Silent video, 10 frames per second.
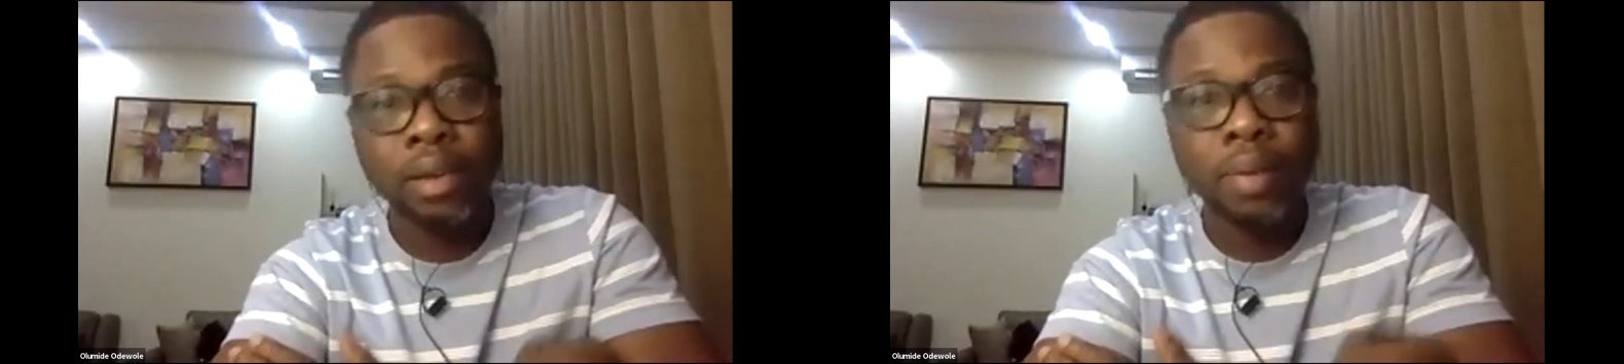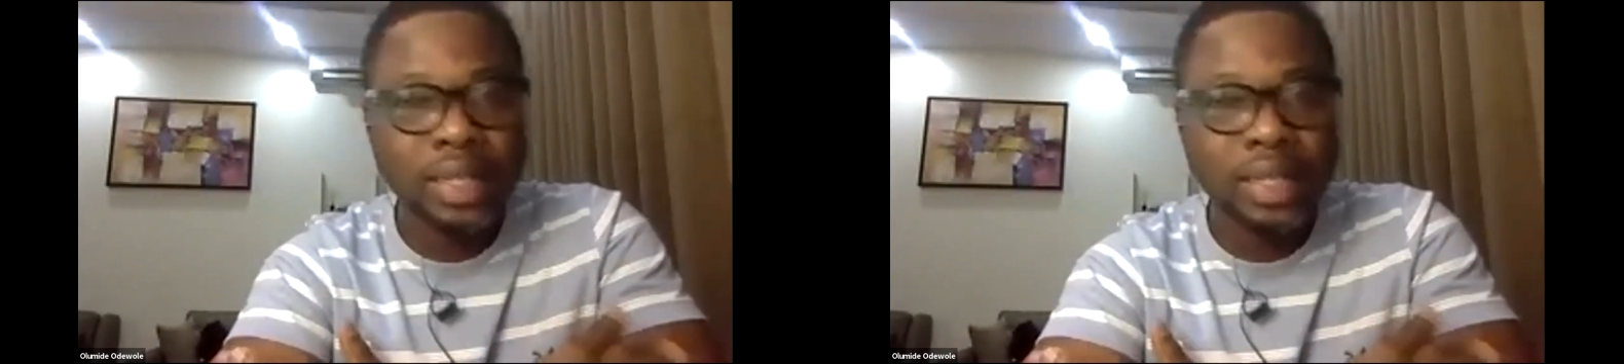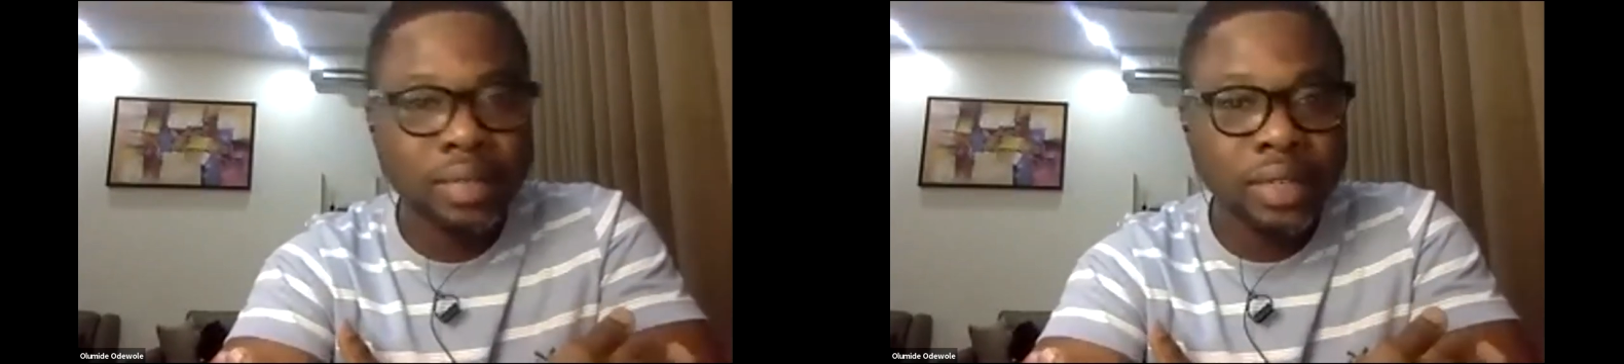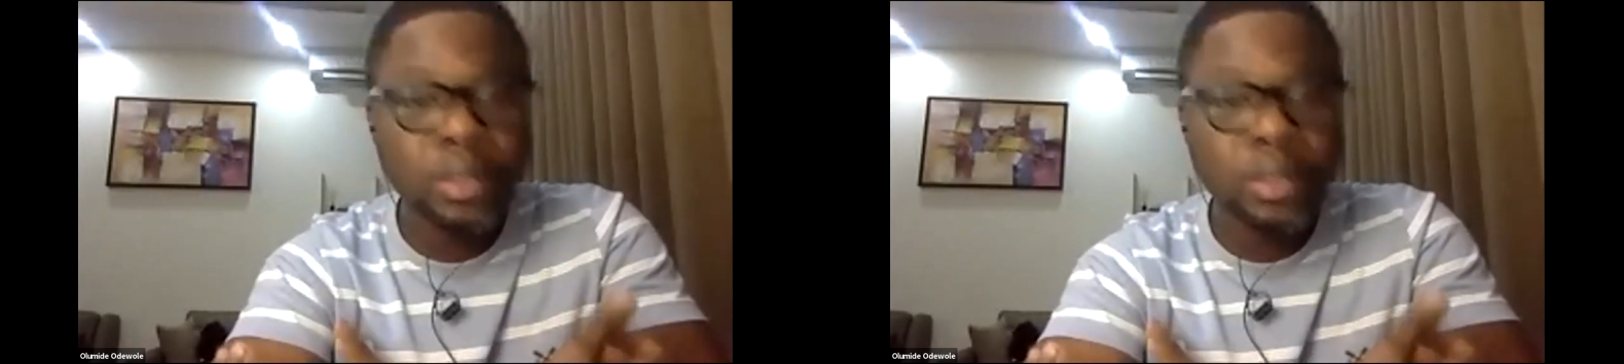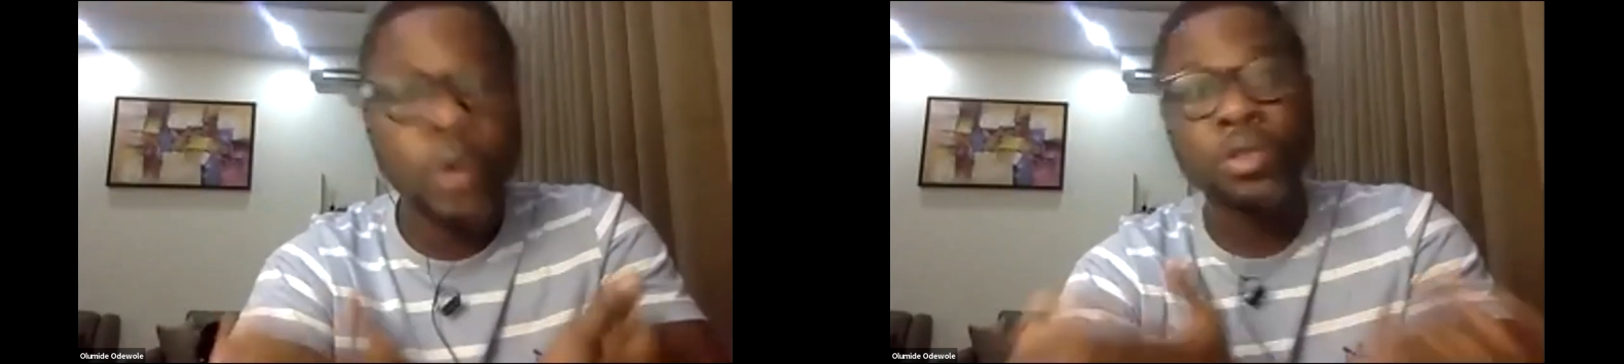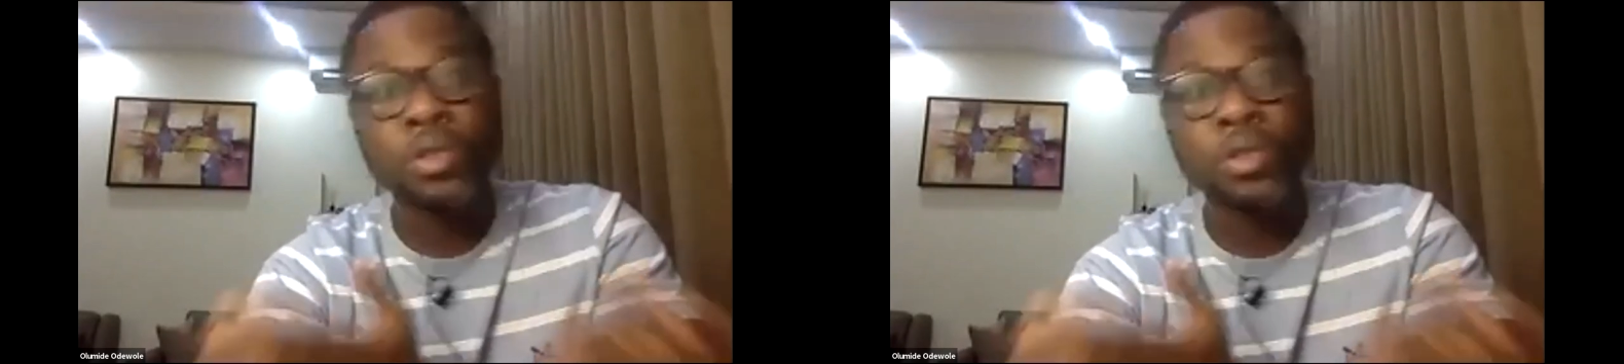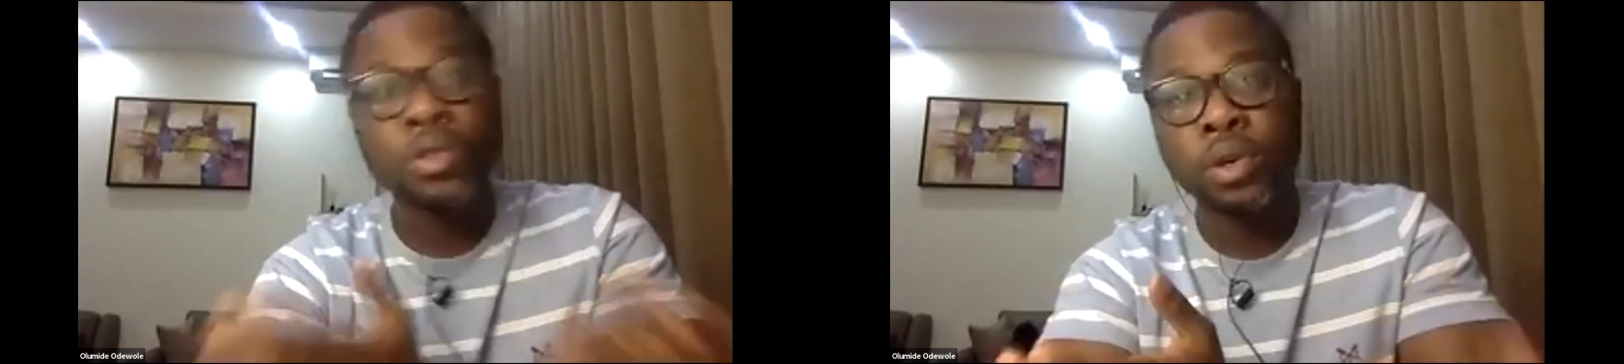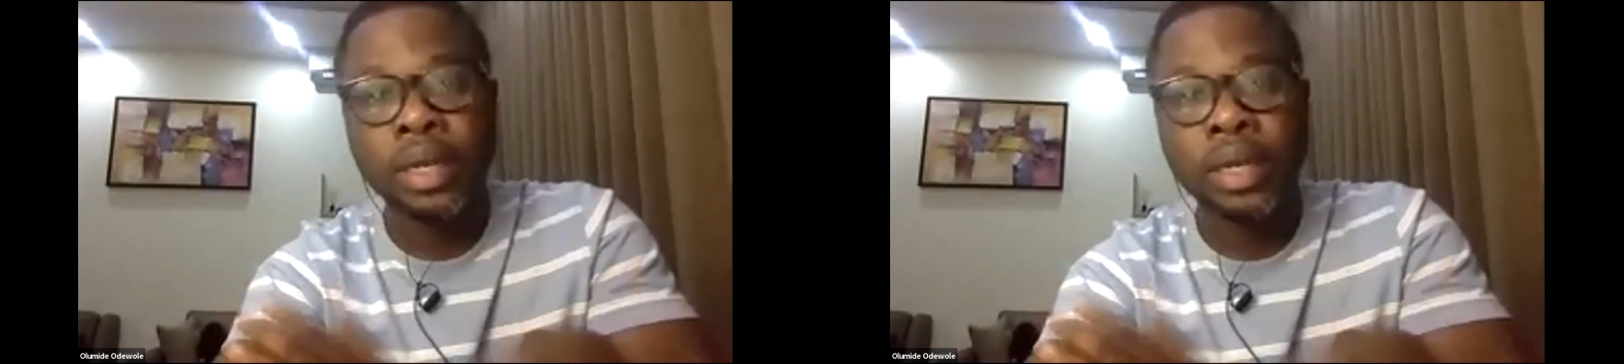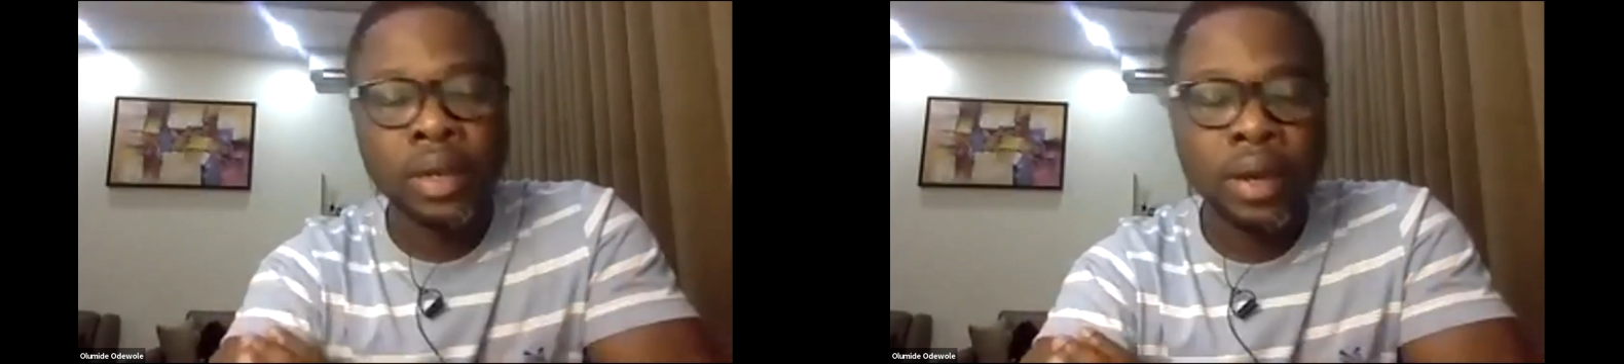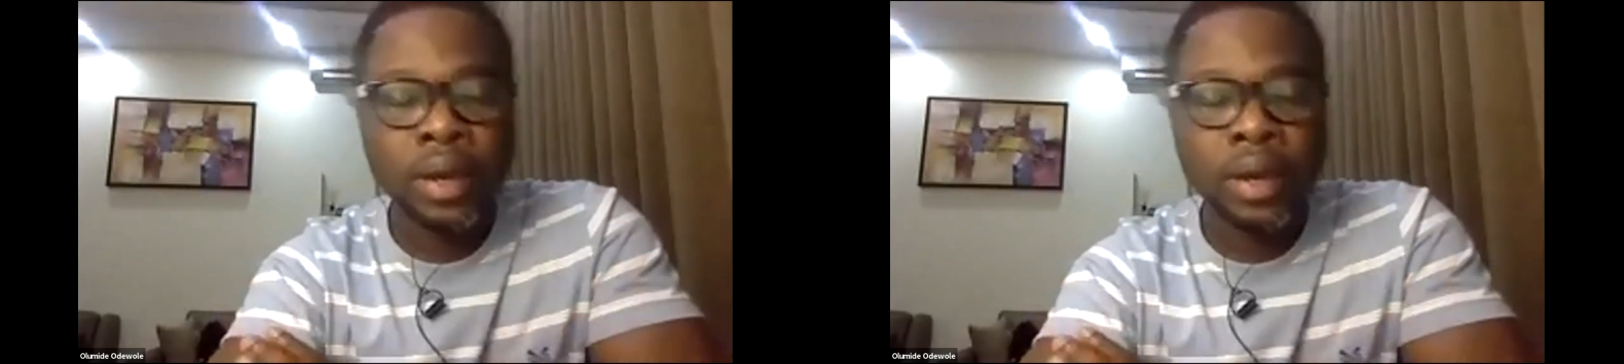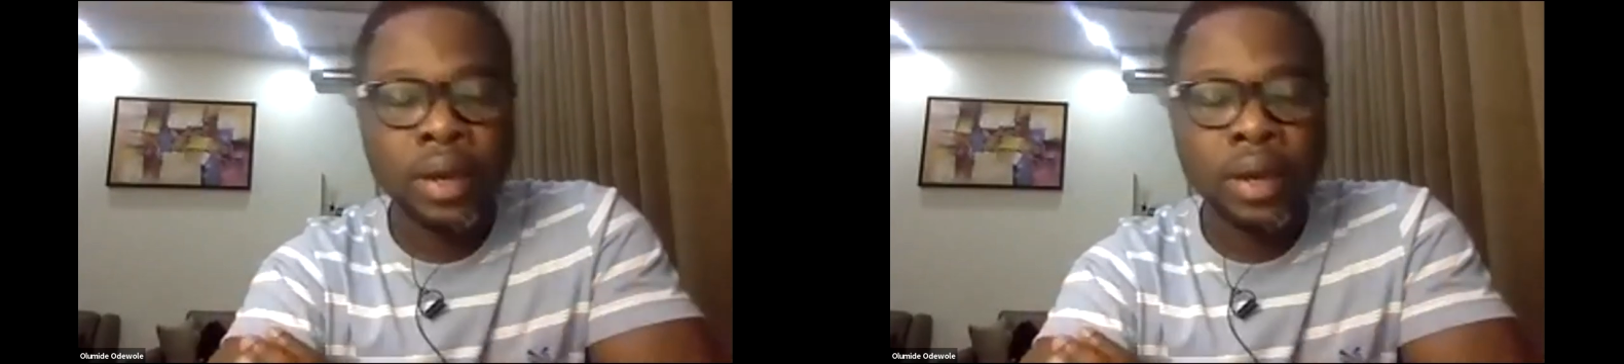economic activities also globally,